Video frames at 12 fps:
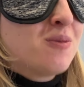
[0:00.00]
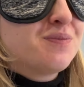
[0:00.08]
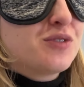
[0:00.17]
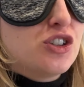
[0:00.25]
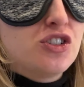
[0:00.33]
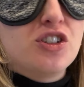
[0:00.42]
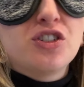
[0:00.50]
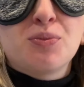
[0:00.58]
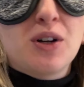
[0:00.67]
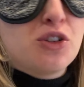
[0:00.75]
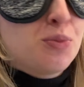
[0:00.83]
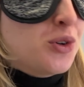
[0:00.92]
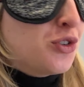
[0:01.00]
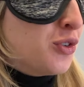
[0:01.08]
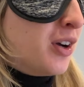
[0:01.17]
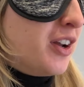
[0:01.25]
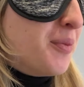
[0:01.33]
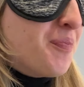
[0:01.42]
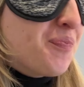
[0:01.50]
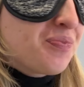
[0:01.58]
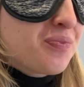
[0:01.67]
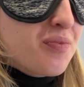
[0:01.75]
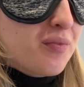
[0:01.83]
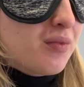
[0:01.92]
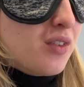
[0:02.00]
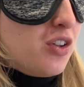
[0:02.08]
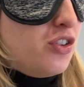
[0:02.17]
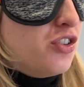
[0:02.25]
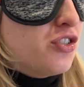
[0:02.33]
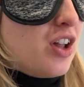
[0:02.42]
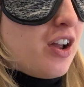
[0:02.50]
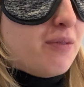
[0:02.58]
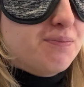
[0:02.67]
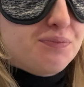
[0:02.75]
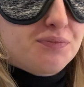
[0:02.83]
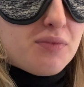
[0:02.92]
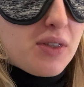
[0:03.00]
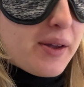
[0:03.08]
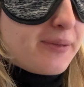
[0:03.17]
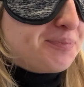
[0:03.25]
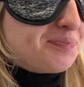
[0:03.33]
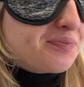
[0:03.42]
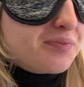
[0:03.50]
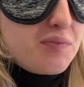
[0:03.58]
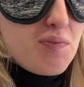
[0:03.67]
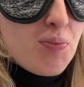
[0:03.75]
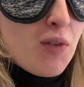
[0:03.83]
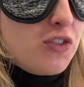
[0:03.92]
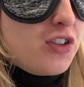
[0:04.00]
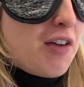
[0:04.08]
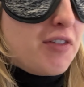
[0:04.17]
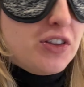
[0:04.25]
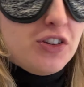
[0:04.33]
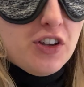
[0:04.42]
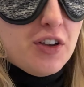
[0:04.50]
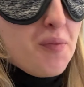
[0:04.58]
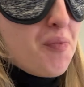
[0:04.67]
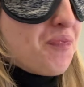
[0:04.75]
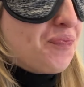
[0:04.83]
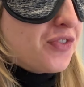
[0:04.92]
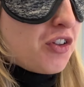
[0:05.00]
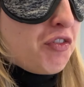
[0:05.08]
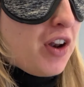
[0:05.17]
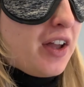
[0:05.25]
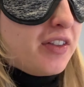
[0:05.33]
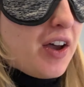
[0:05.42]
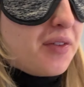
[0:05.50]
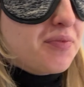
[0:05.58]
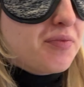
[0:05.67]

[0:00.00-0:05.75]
This is much more sugary. This is like 70, something like that.